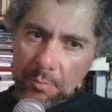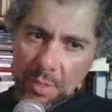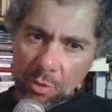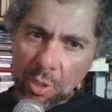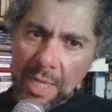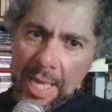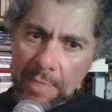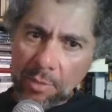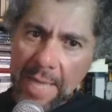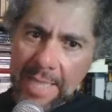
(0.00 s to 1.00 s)

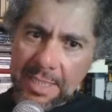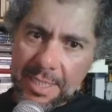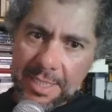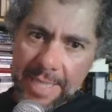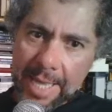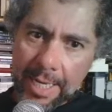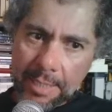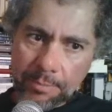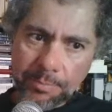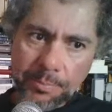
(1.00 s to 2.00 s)
Collecting data
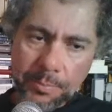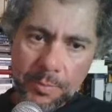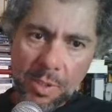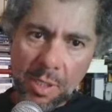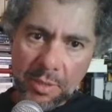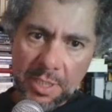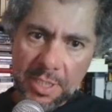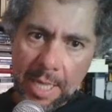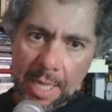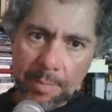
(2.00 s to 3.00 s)
all the
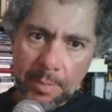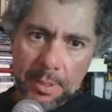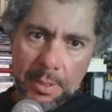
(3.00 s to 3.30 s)
time.